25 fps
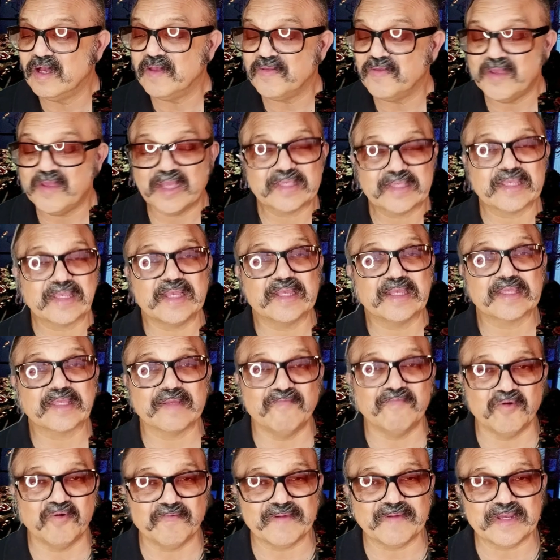This is the
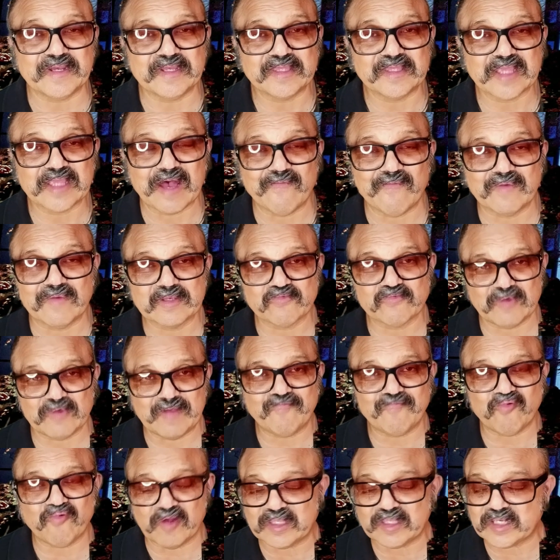movie that was
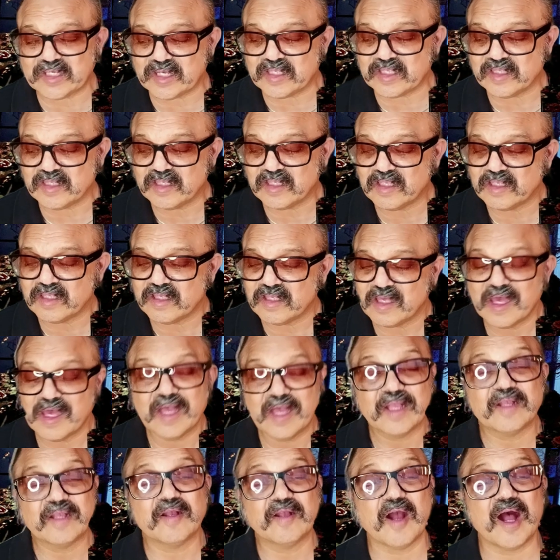reprinted.
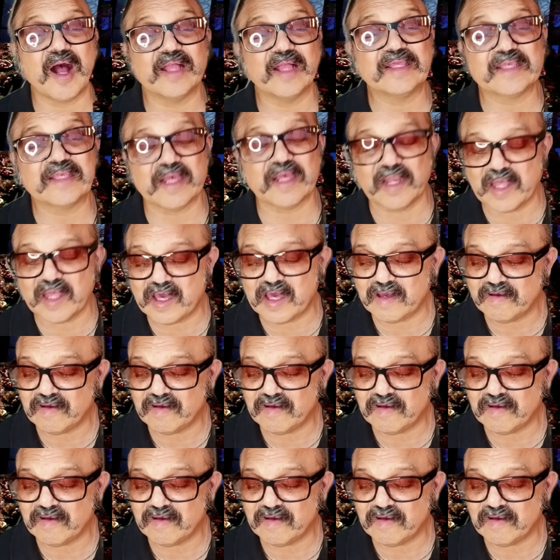Godzilla.